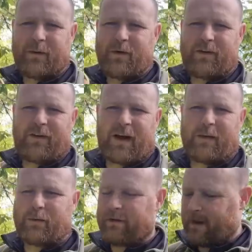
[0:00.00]
Which
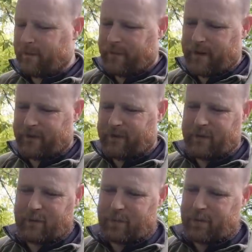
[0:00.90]
side would you have facing
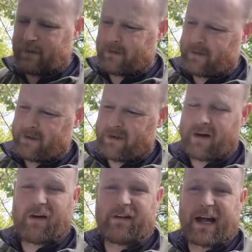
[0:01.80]
up
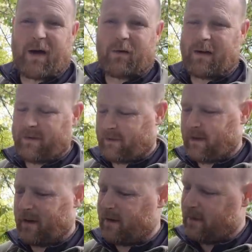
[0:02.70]
or down, let's say?